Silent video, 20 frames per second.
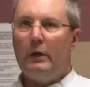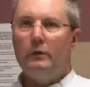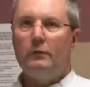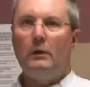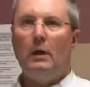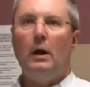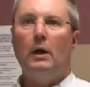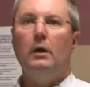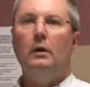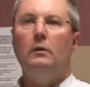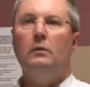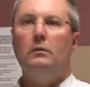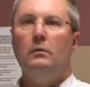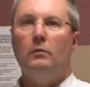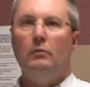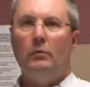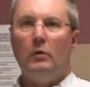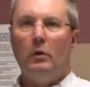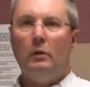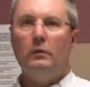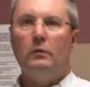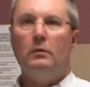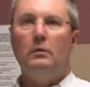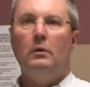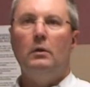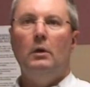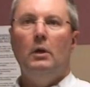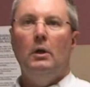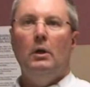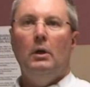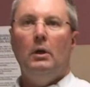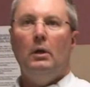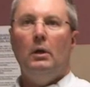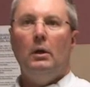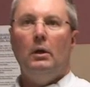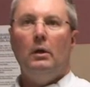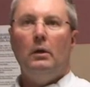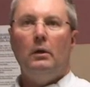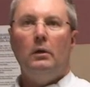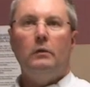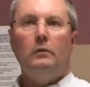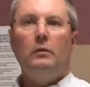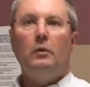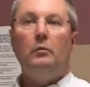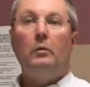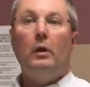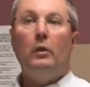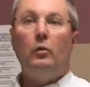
sockets and various and sundry